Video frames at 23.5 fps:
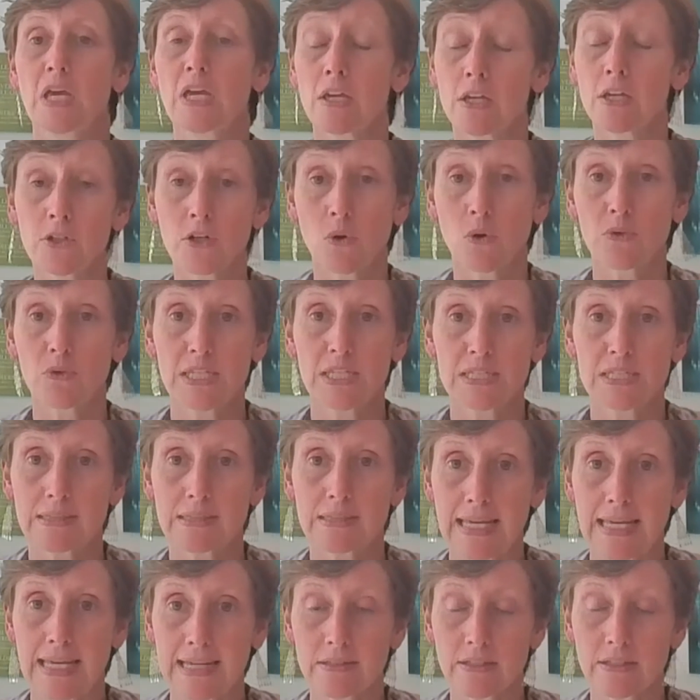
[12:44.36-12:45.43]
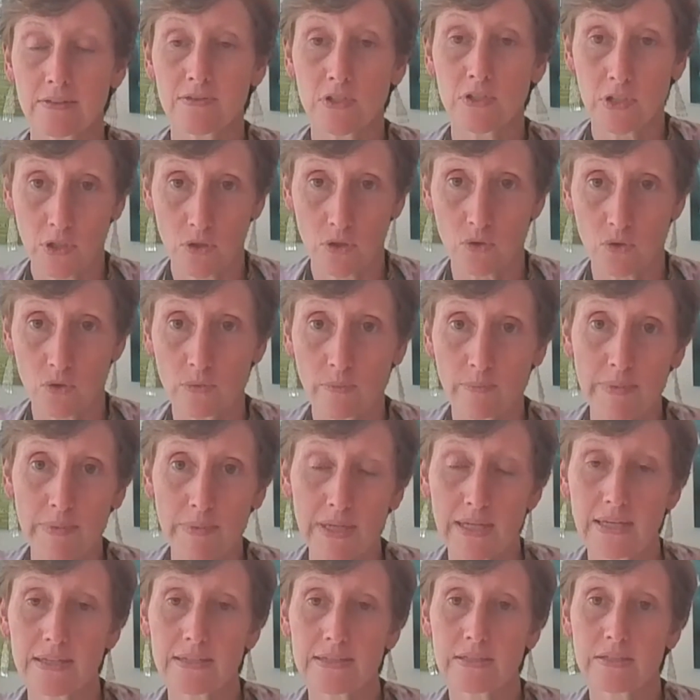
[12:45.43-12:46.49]
This land of Zoom
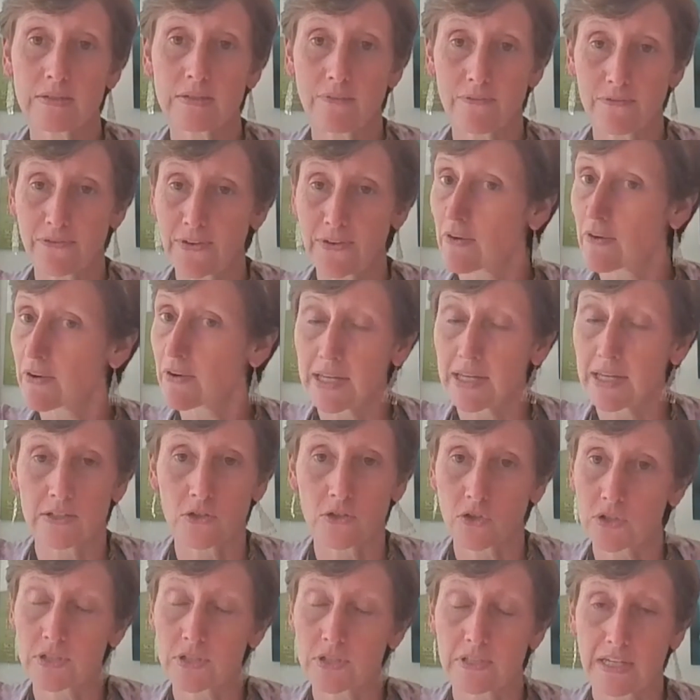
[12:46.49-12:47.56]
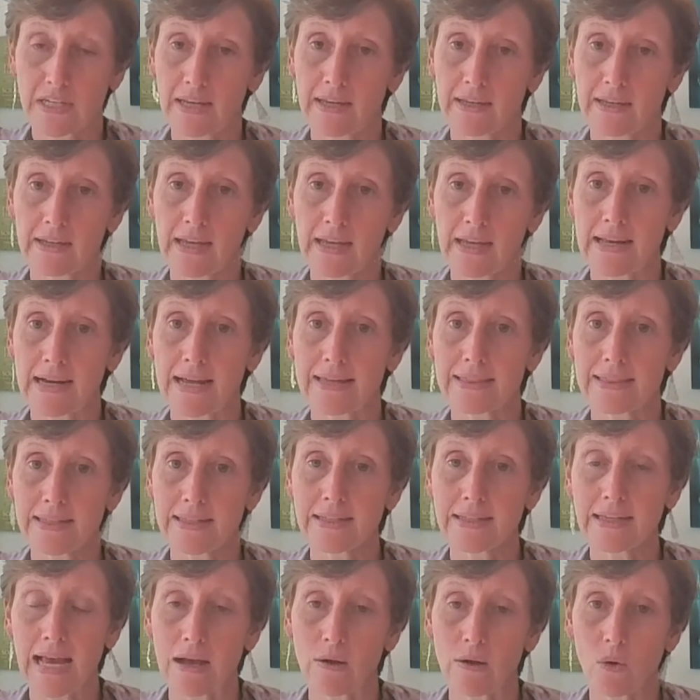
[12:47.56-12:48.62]
is very interesting and I
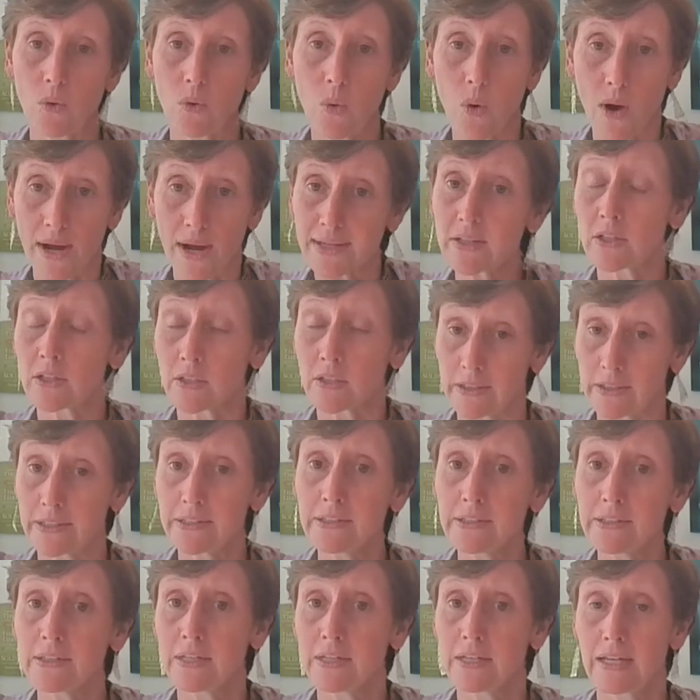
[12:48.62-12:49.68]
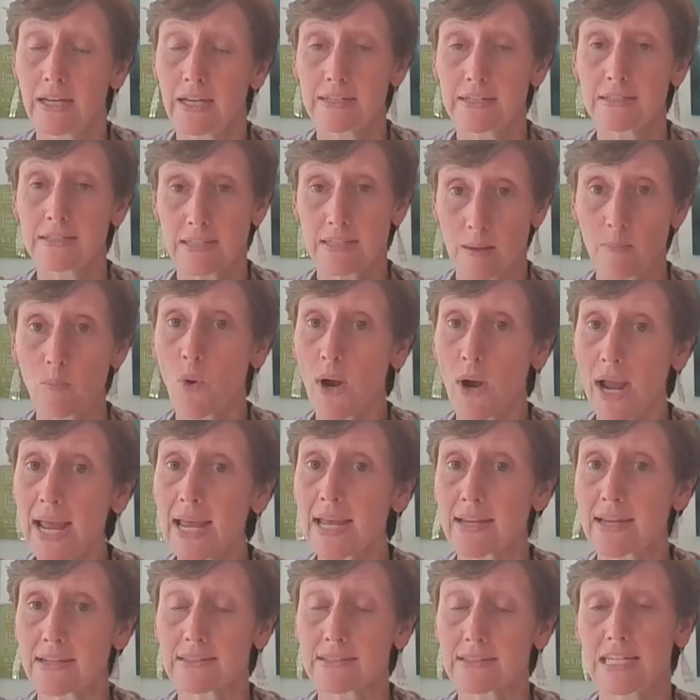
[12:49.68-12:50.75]
think quite good in some
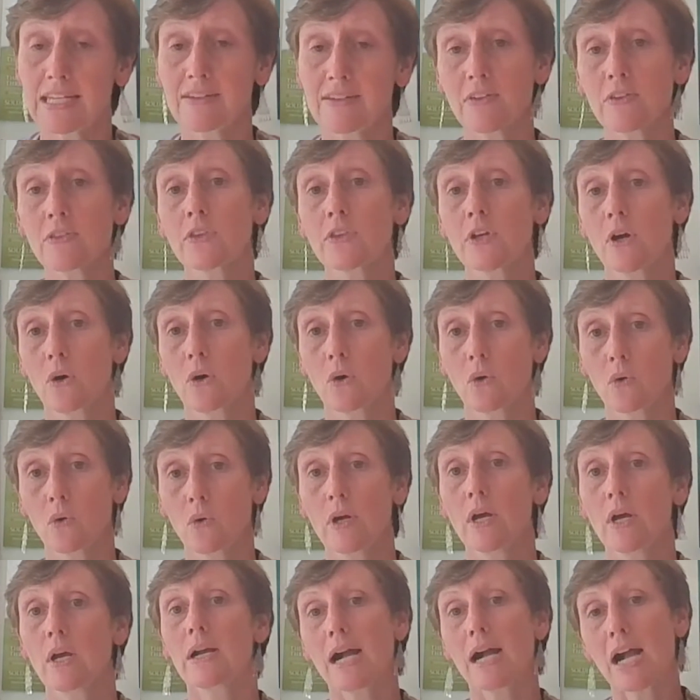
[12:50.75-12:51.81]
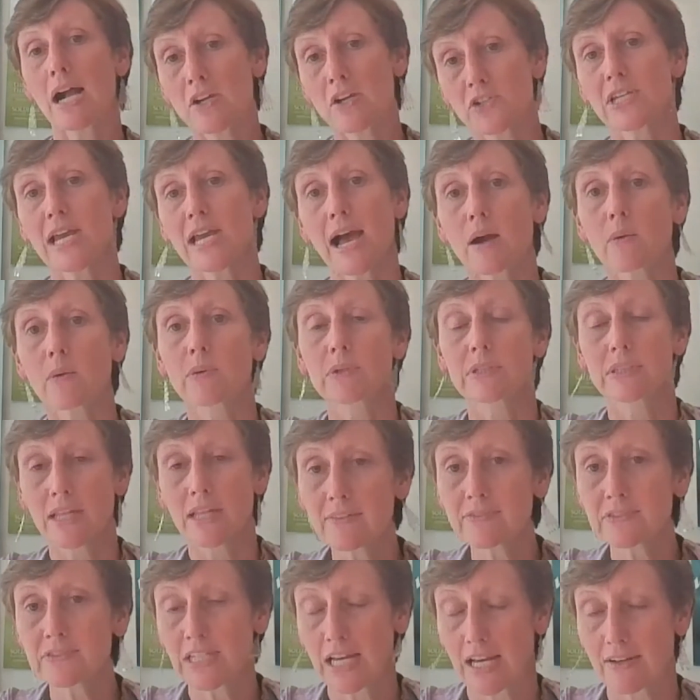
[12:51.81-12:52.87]
ways, even though, gosh, yeah, I would
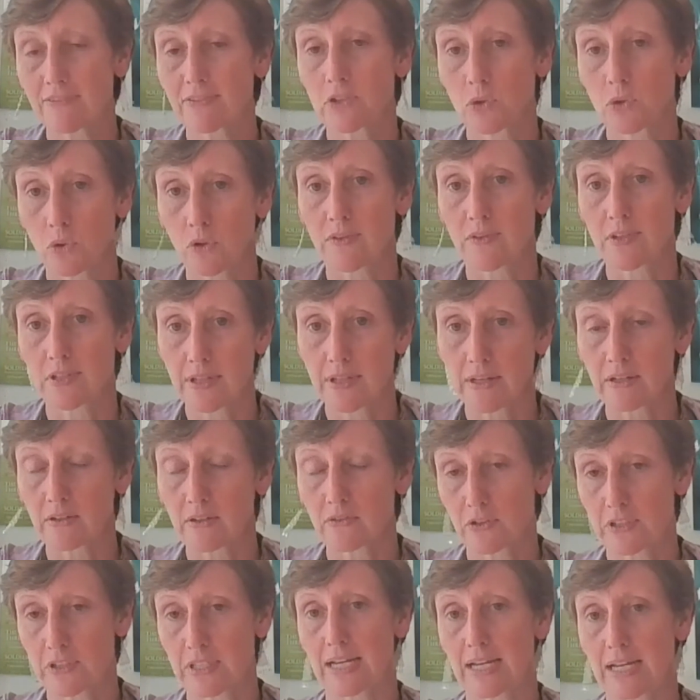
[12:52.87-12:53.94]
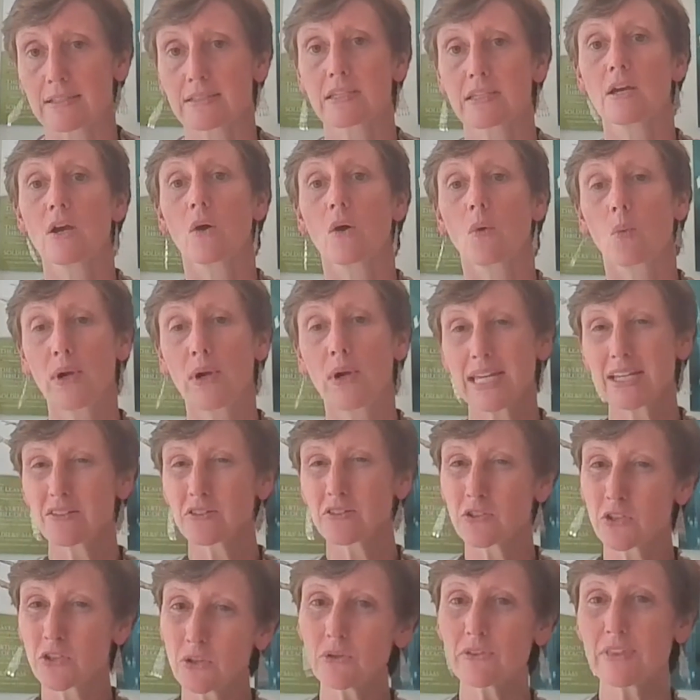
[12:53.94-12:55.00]
love to have a tour of the Center for Dance. We can
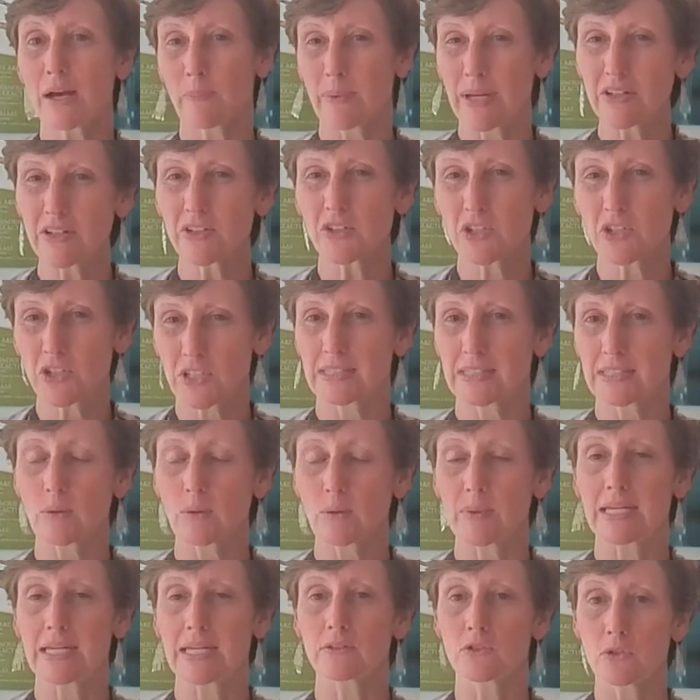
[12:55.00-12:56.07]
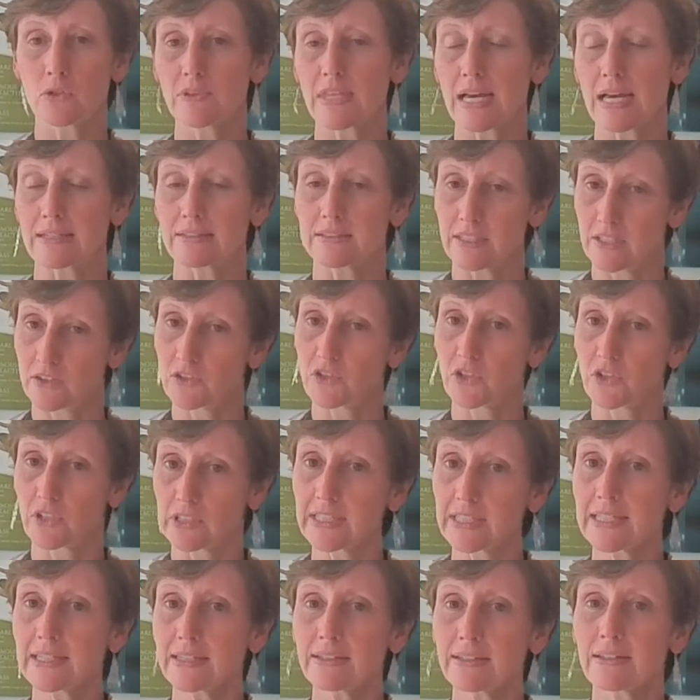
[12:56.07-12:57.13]
do that. We understand that we can do that
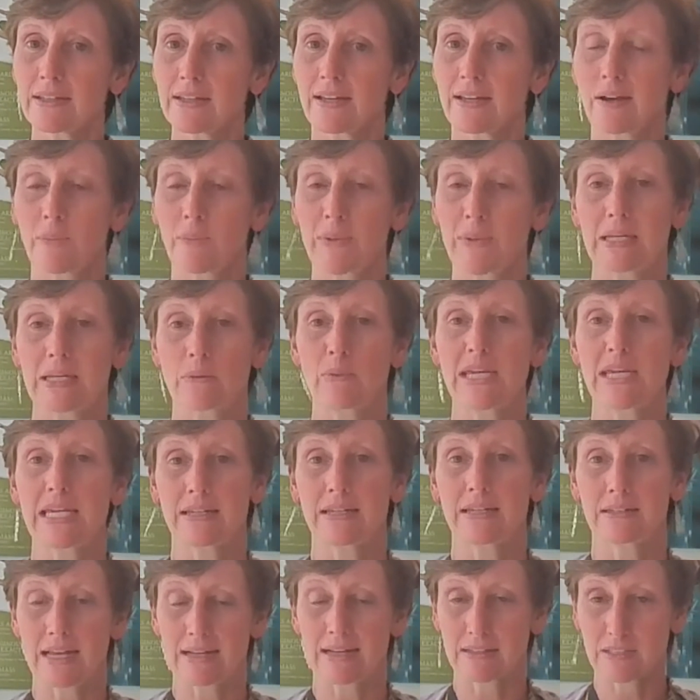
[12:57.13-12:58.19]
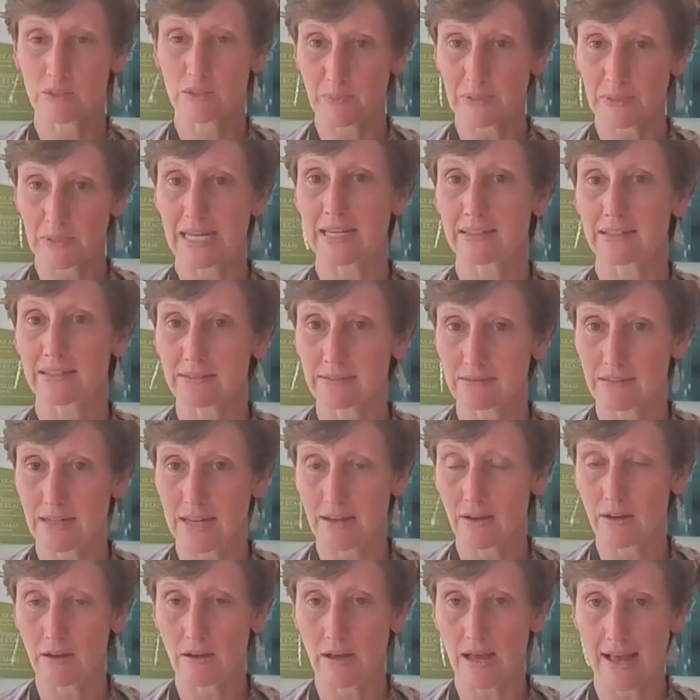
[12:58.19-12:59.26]
digitally. We can explain
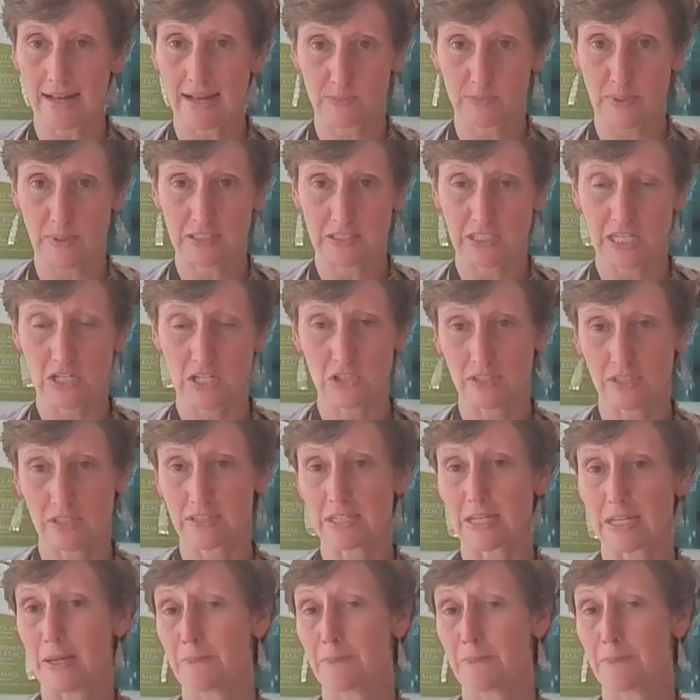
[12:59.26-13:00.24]
expectations.